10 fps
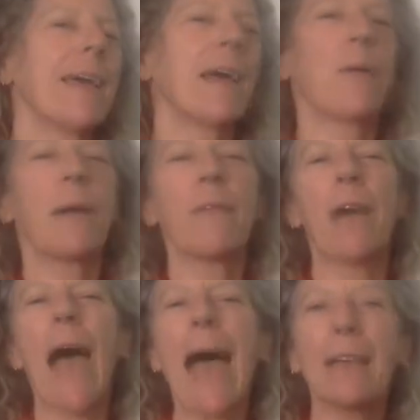
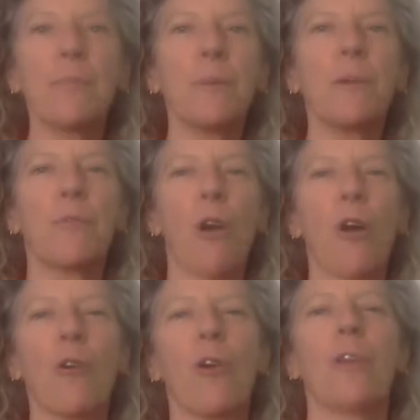However, as we
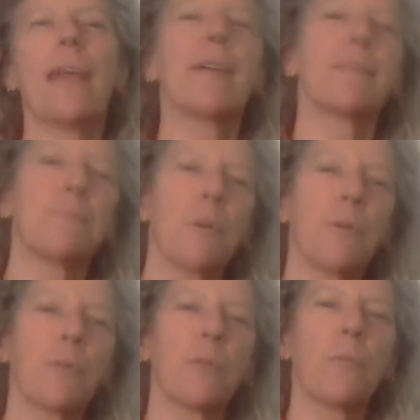grow on our
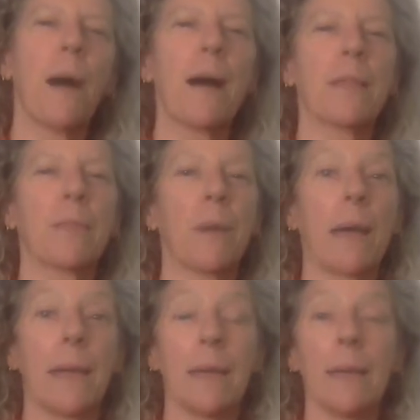spiritual
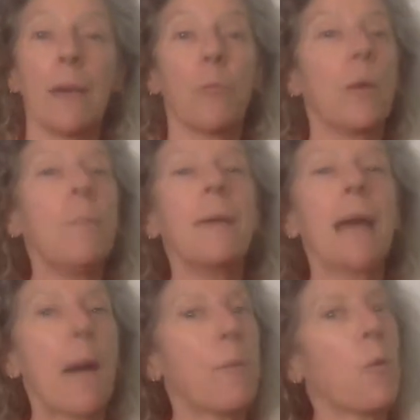pathway, we
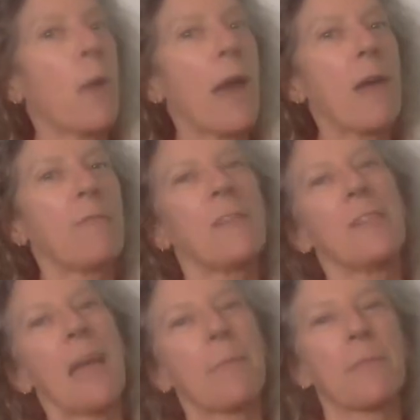become aware of the
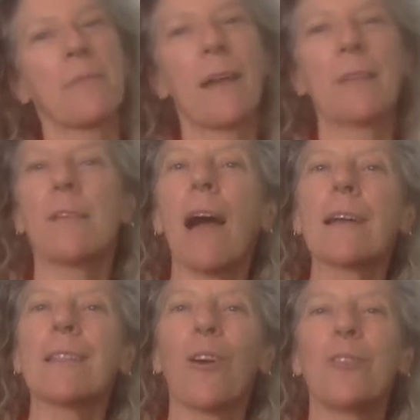depth of our
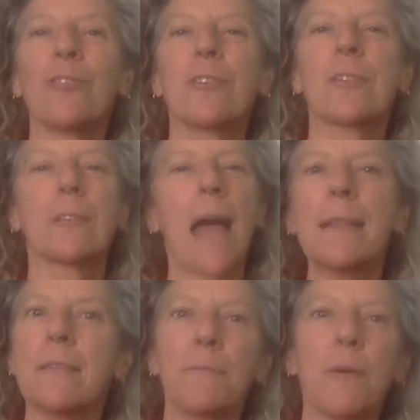psychological
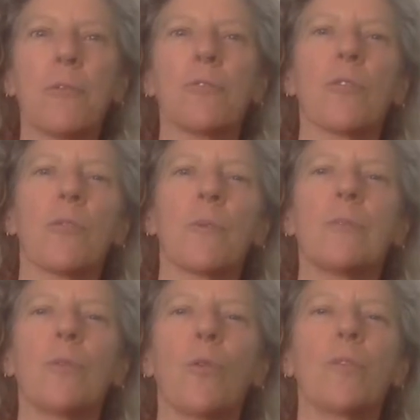and spiritual
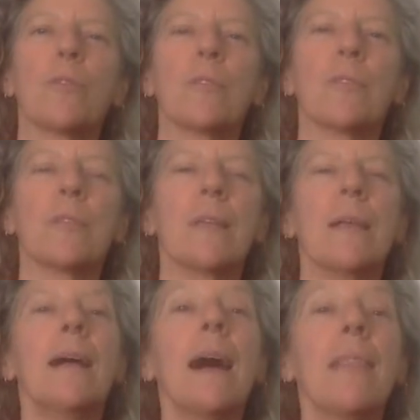resources,
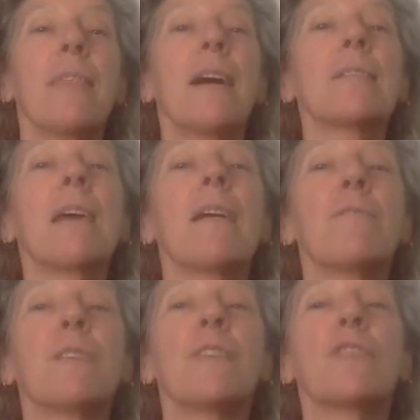and thus
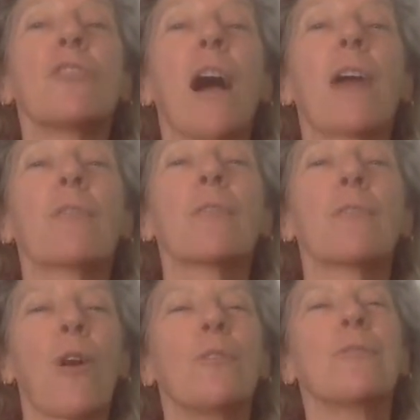our fifth chakra
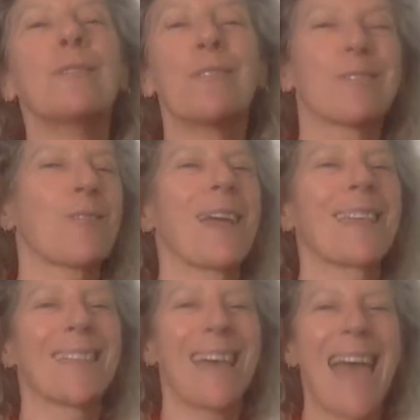grows in
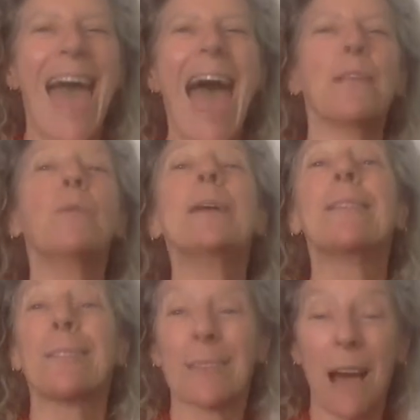strength and we
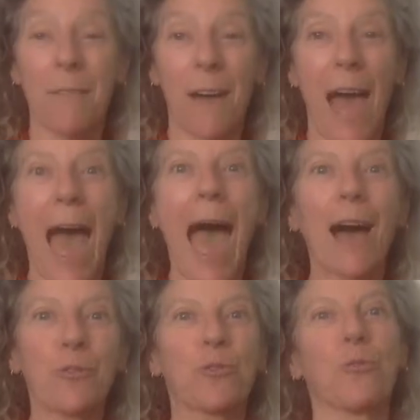discover
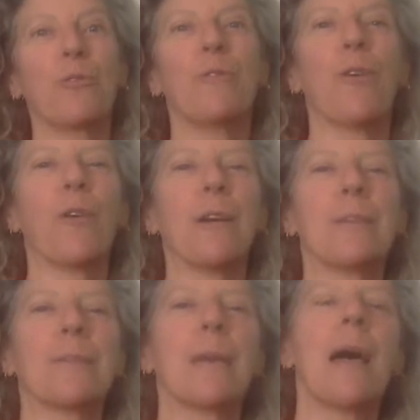our true voice.